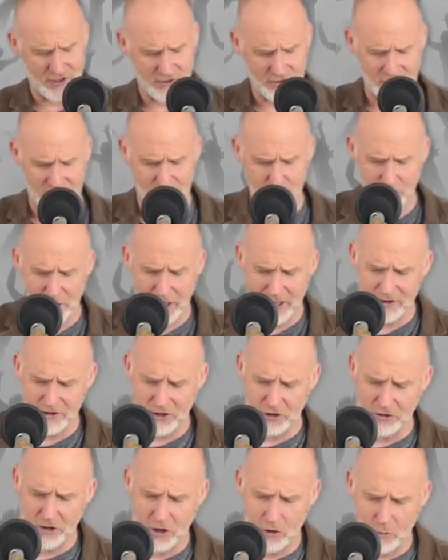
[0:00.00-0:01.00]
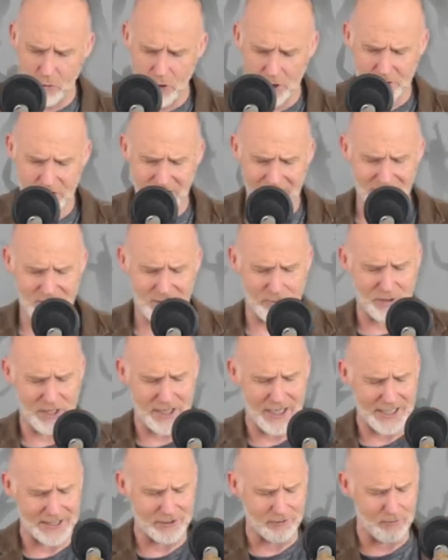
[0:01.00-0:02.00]
it says, But I do not want you to
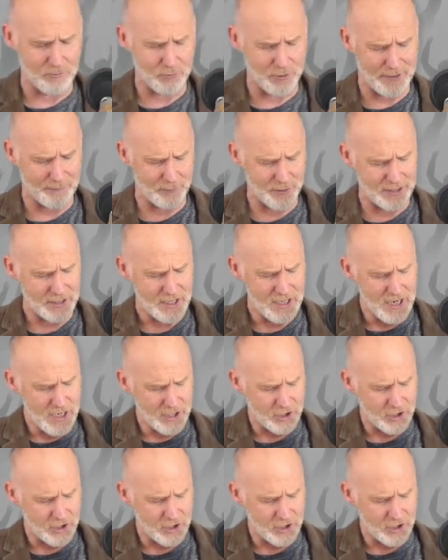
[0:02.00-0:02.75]
be ignorant, brethren,